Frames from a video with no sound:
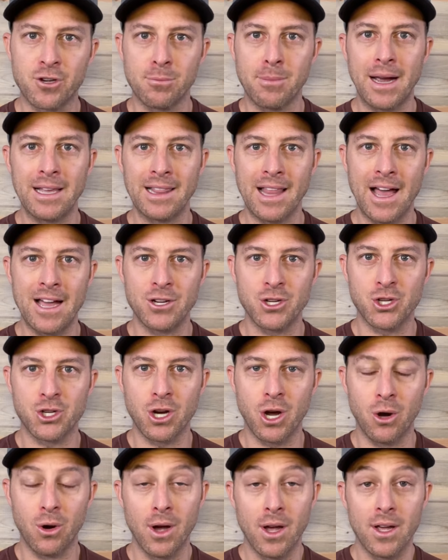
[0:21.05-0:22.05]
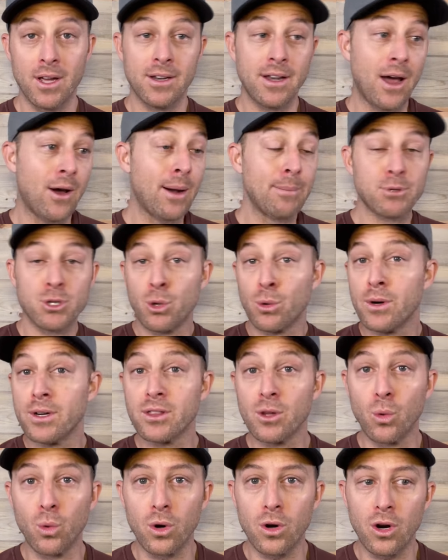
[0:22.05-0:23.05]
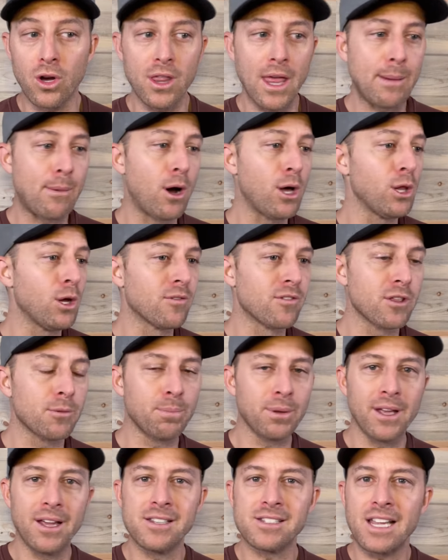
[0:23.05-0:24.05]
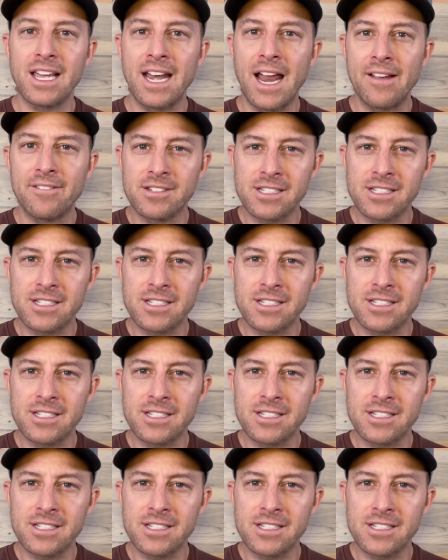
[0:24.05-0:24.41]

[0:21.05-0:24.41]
my last show. Now, I'm touring the world, I'm all over the place, and I've